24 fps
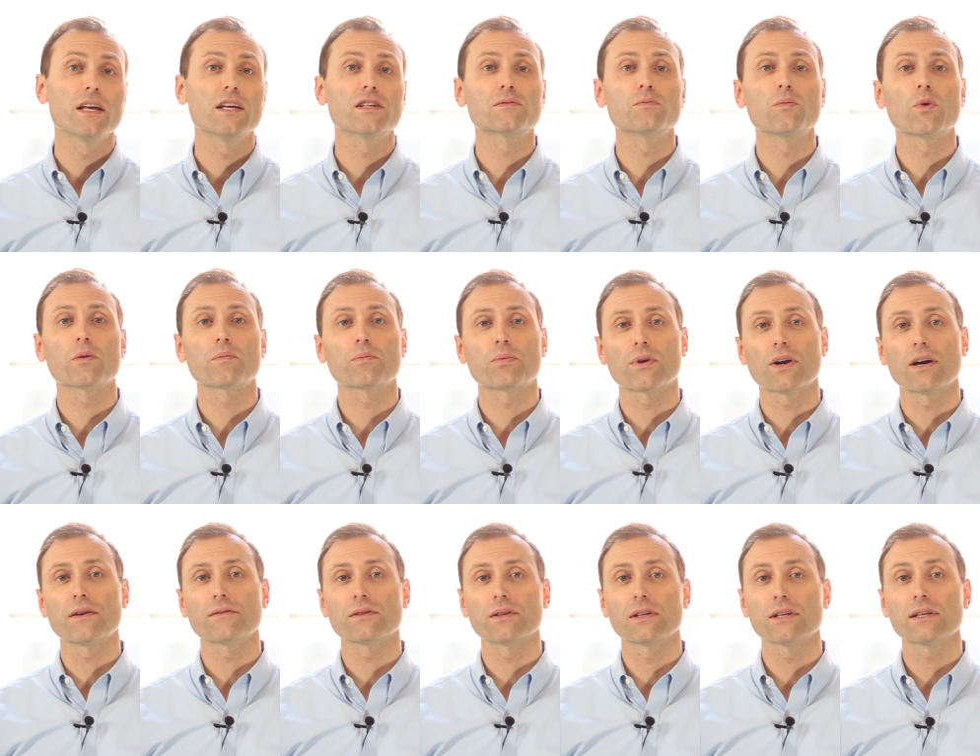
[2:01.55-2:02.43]
is more
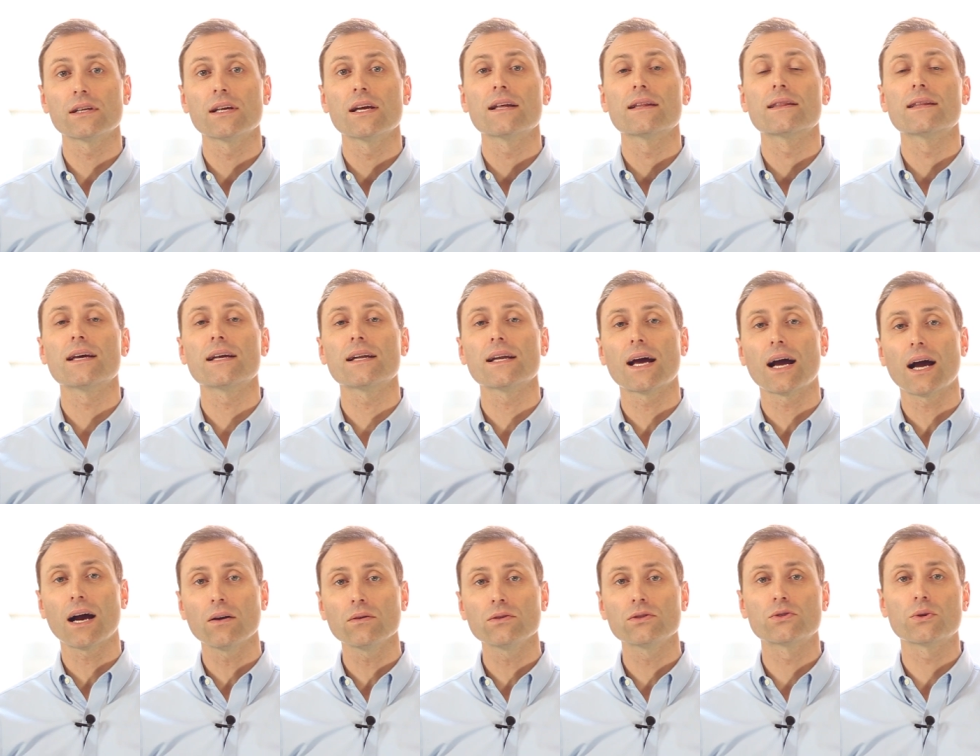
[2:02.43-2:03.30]
prevalent than
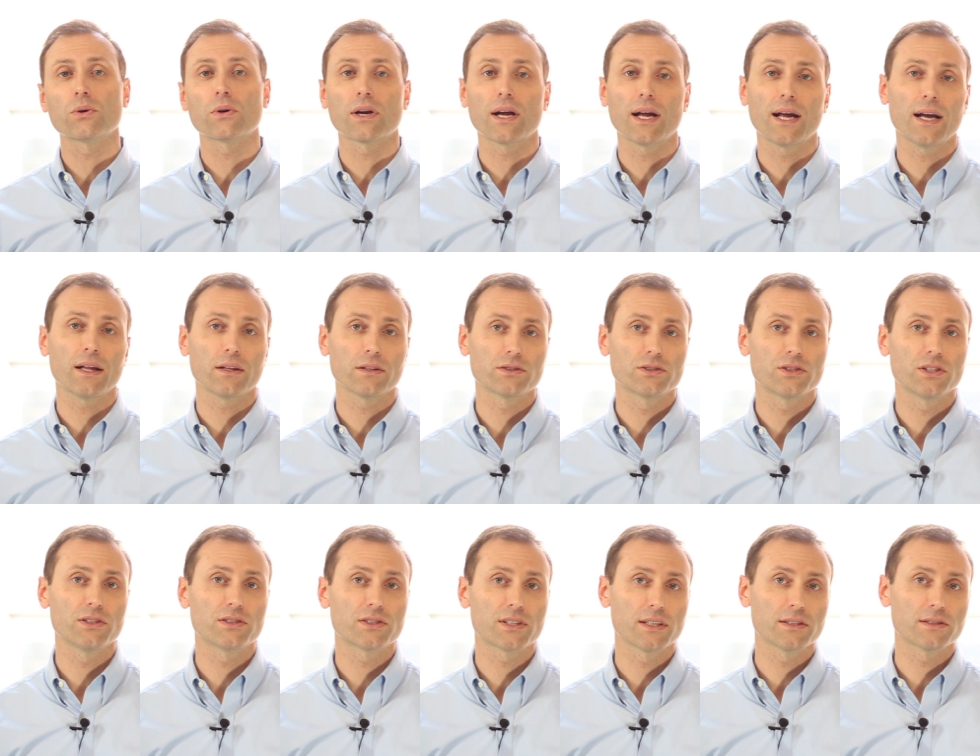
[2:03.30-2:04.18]
outdoor
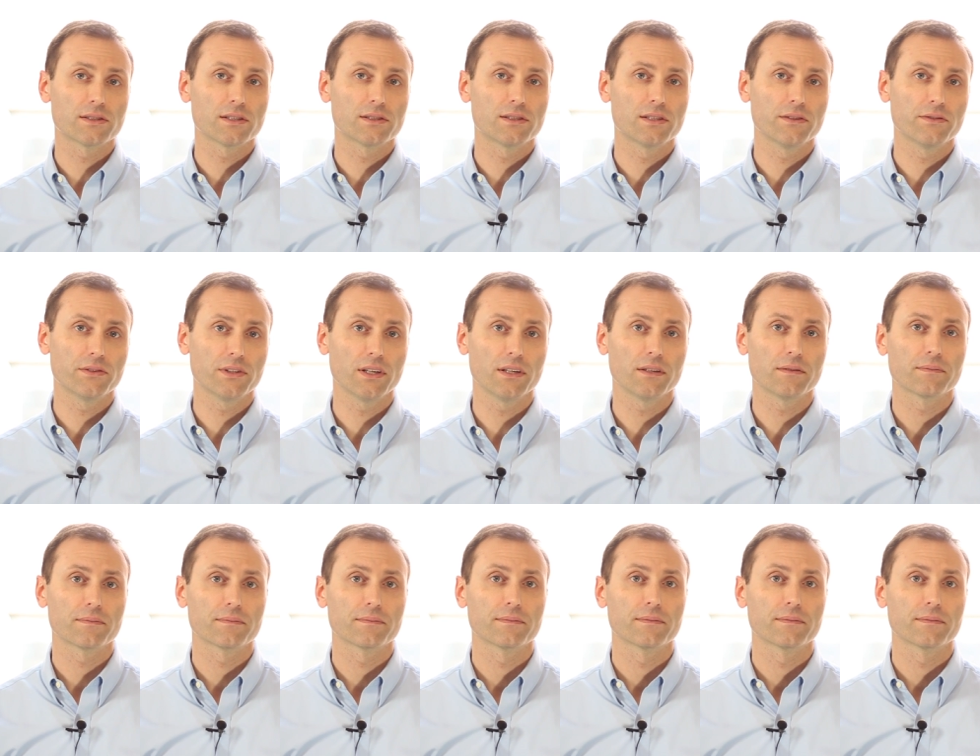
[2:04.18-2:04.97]
allergy sensitivity.